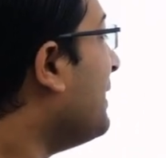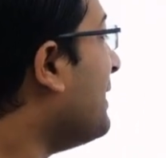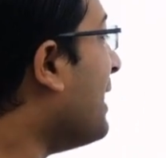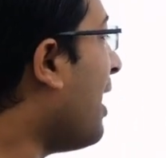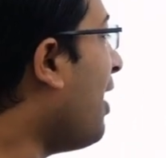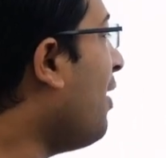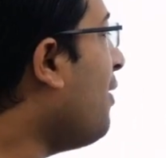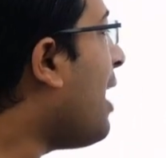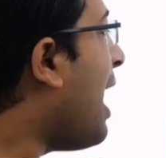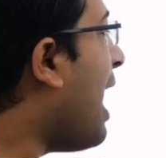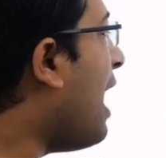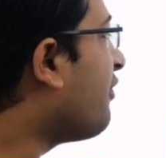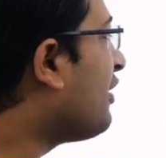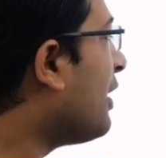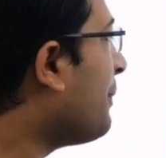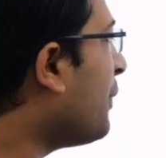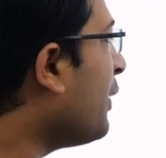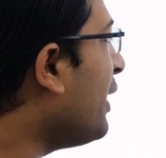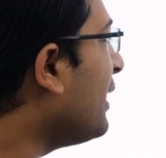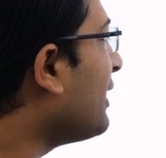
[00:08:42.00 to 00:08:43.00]
Now, after
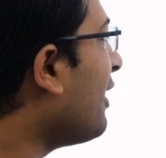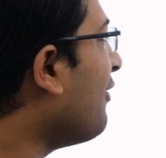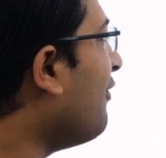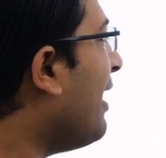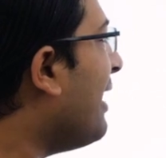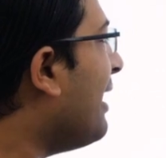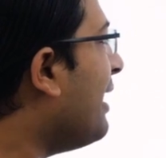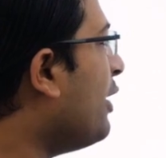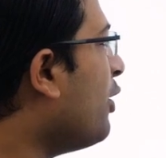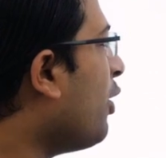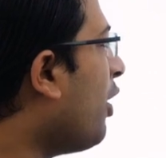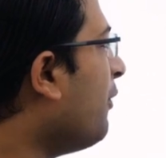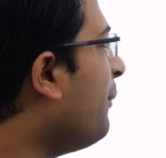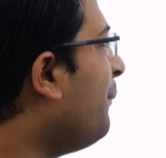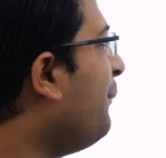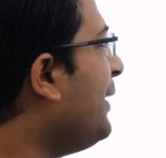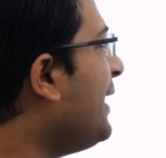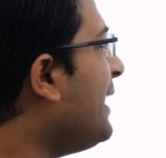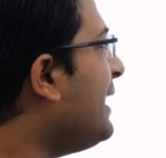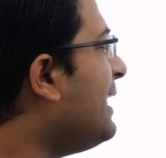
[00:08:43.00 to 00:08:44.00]
putting the value
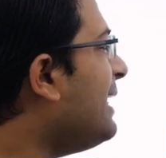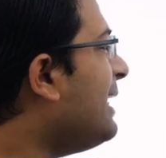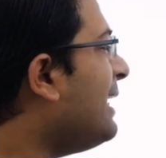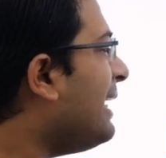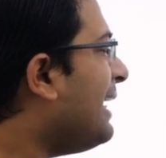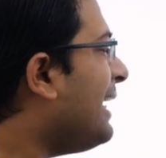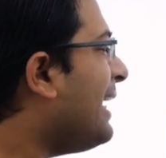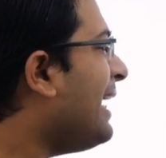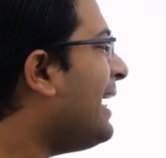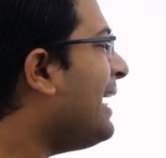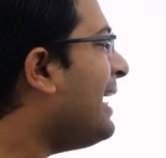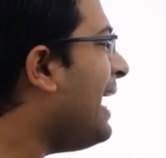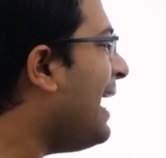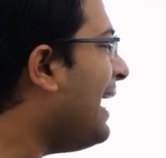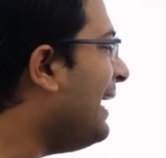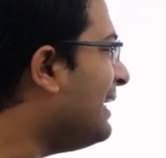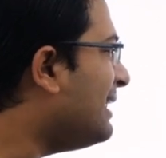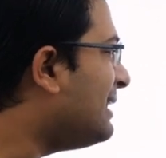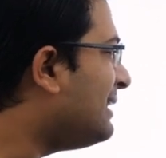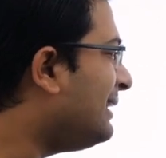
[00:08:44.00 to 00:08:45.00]
of B, A,
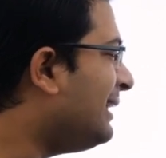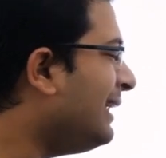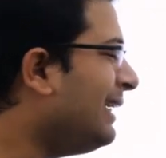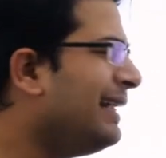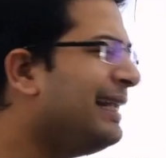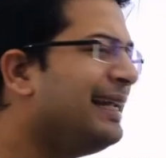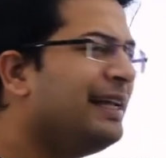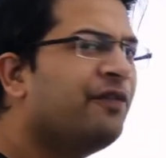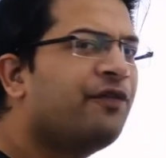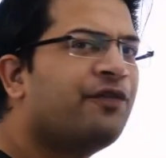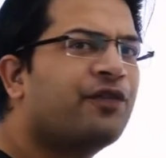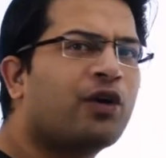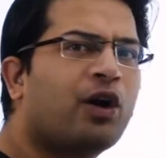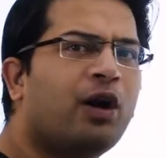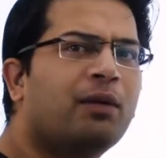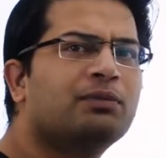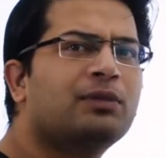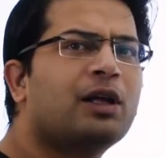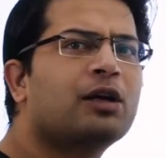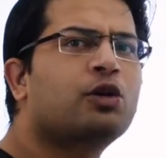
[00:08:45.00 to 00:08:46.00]
and C
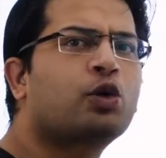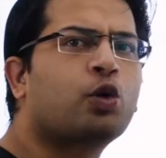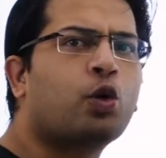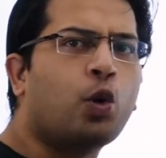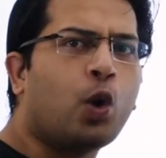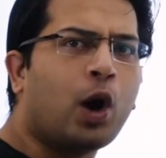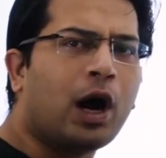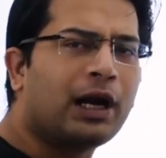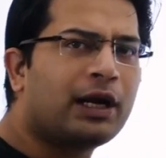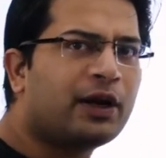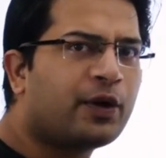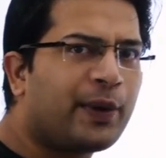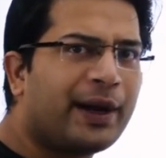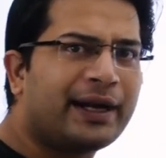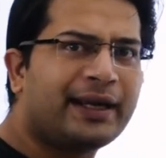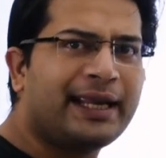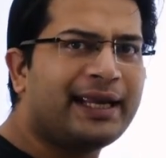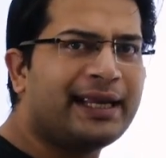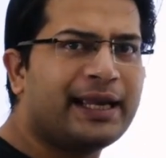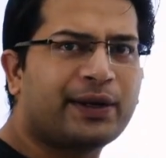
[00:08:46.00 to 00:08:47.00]
from the
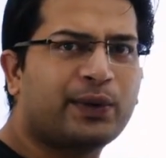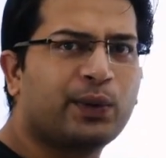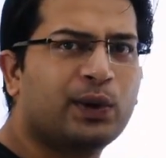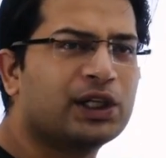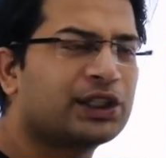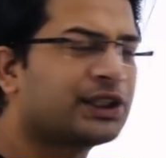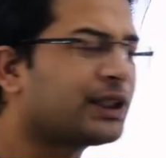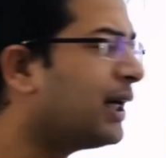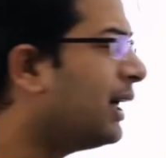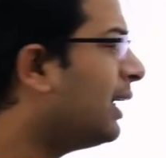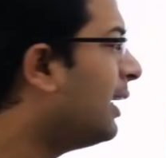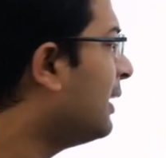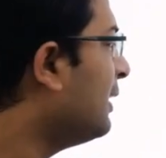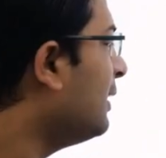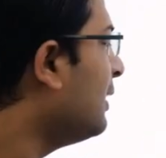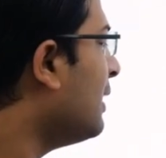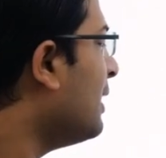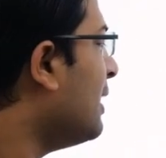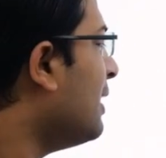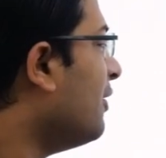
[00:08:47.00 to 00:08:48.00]
quadratic equation,
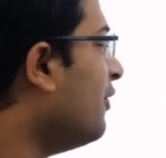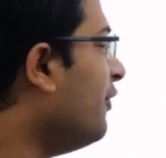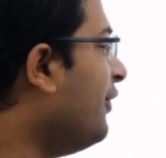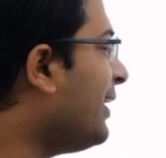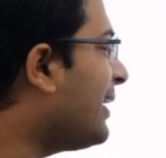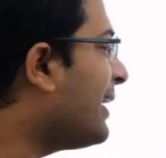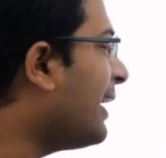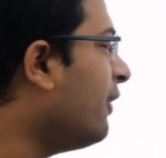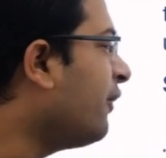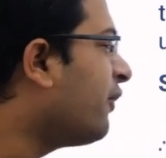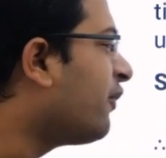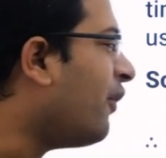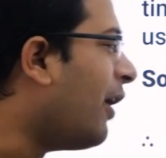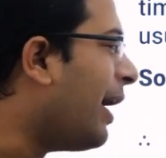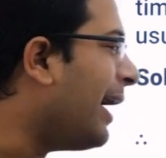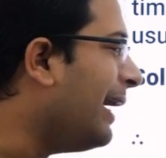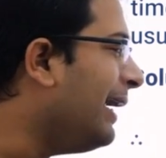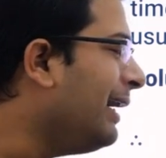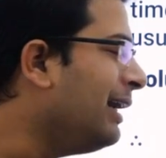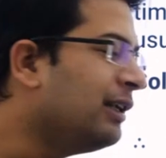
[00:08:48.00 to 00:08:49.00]
we can
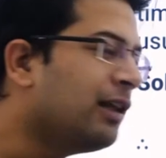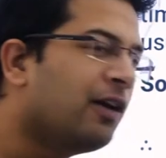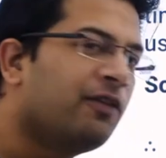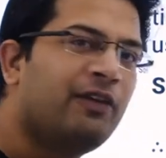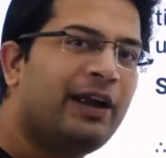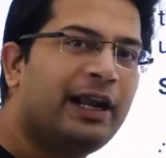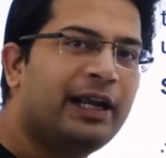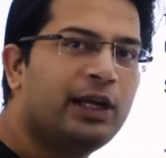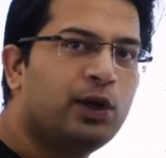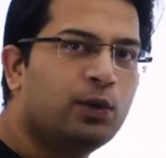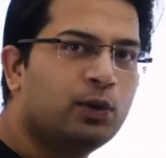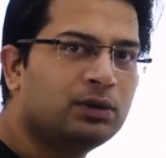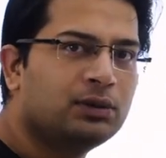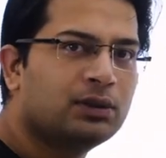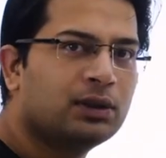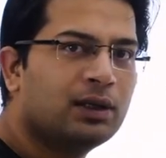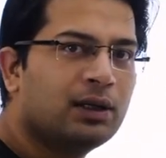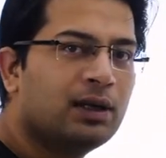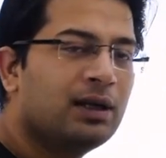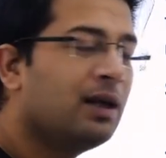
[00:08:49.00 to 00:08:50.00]
find the values.
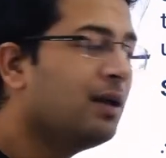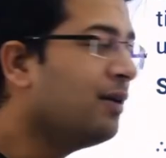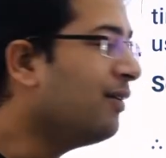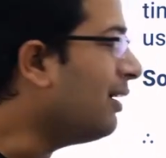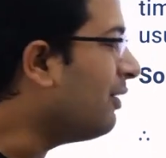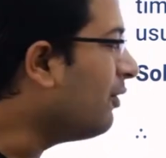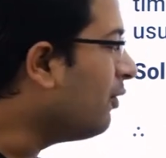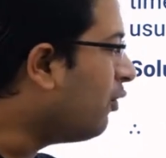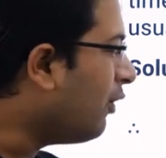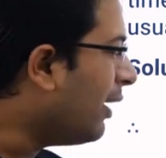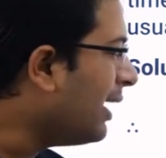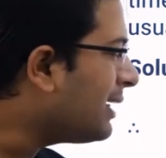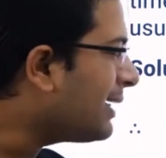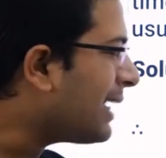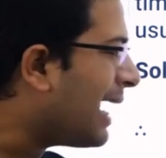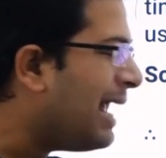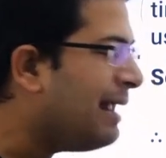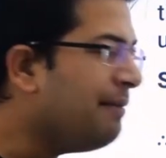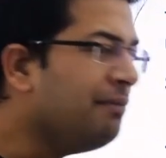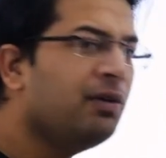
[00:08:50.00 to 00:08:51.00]
One
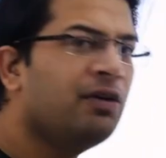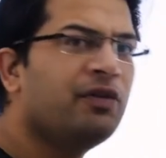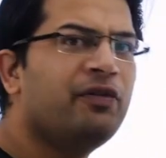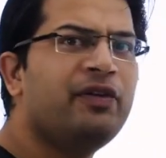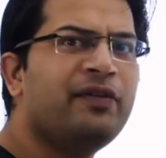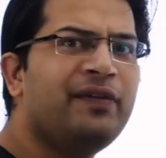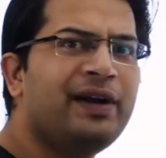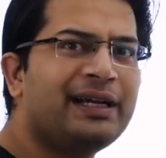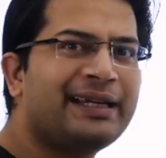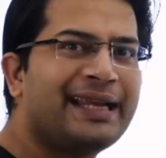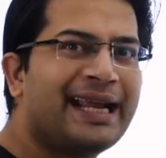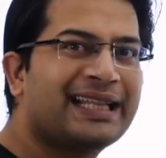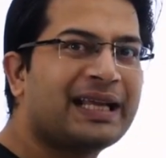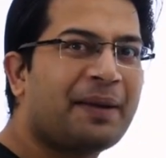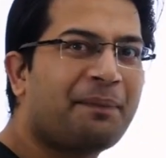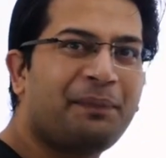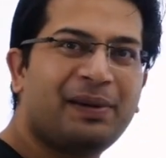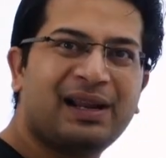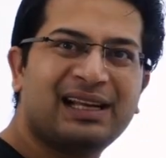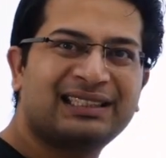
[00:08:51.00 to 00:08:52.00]
time we will take the
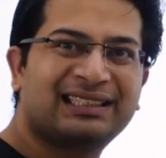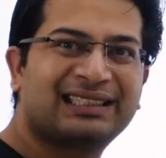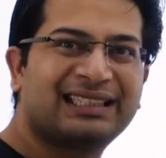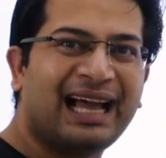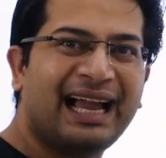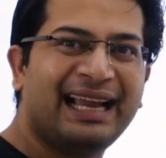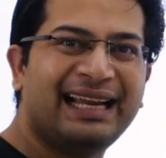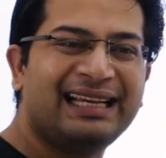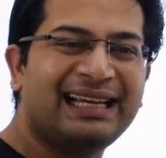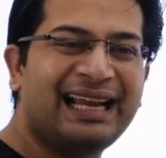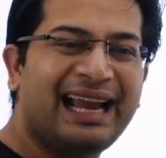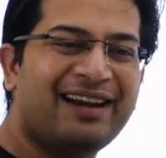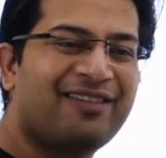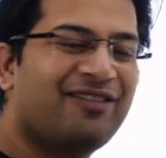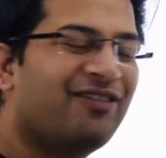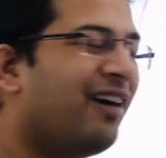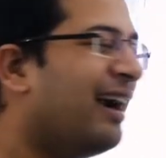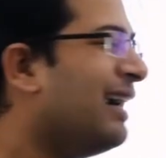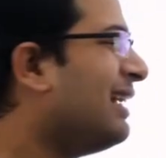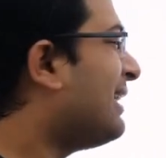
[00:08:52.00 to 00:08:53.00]
plus sign,
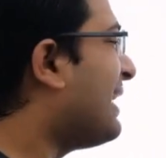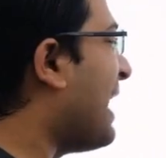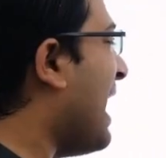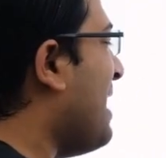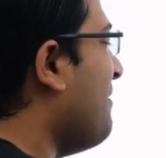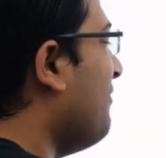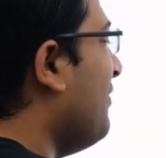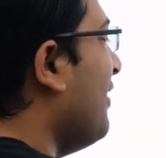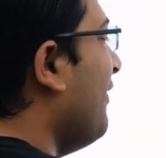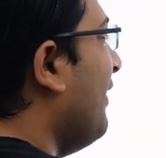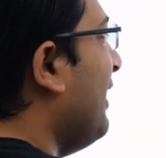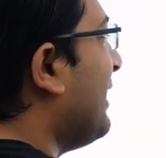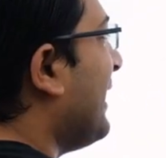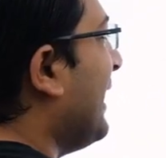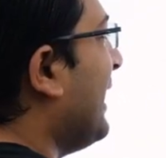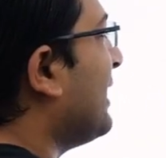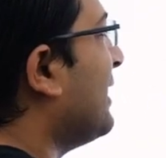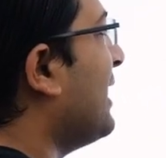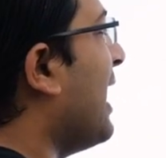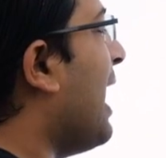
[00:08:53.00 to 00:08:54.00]
and one time we will
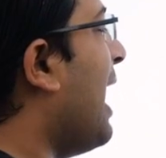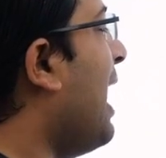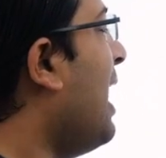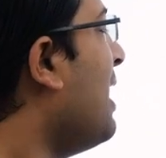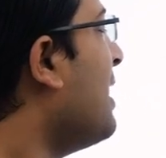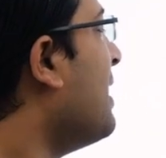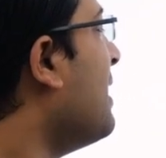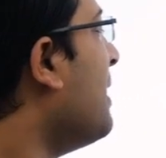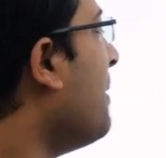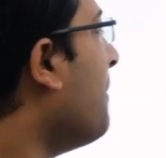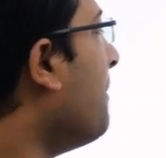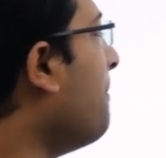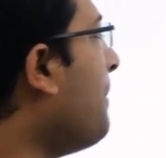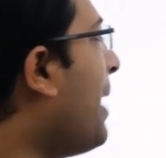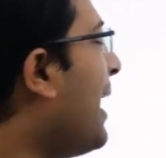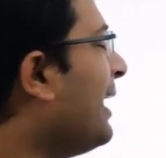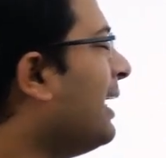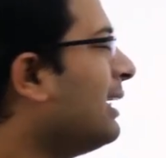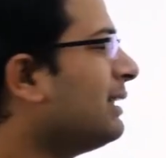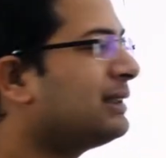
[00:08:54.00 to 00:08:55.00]
take the
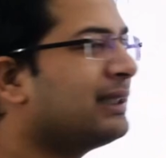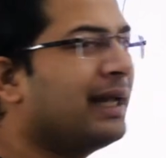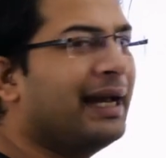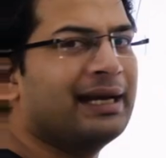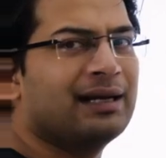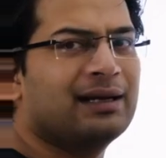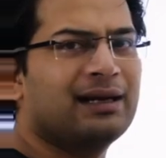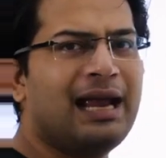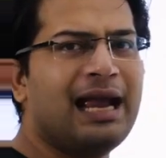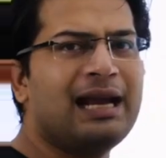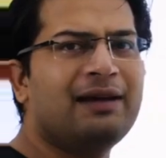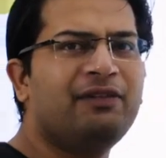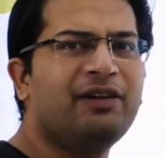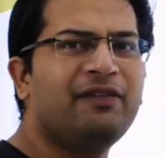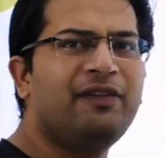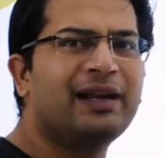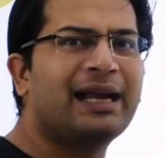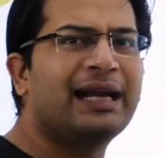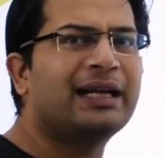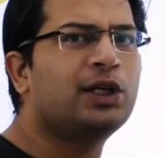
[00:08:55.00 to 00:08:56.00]
minus sign, and we
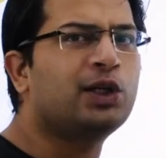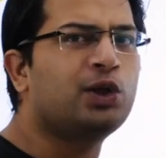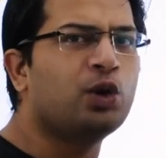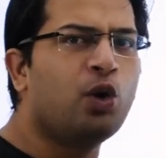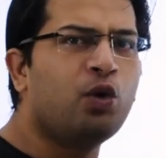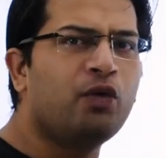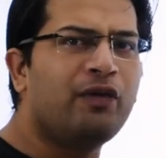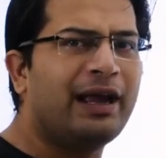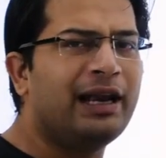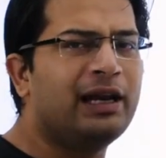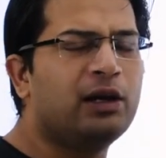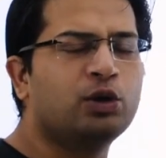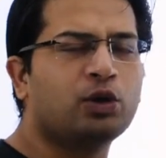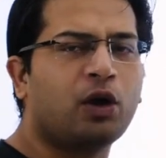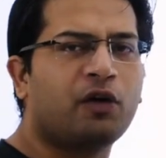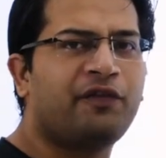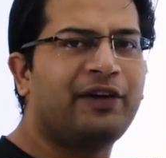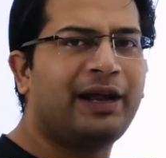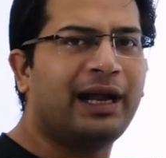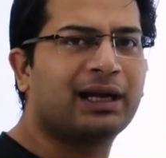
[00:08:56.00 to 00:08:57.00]
will get 2 values
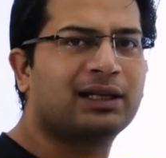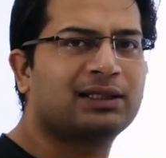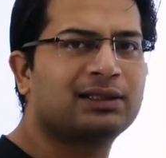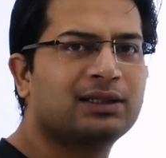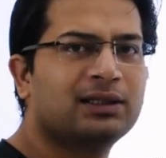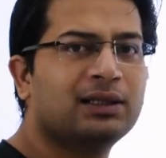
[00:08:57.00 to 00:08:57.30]
of x.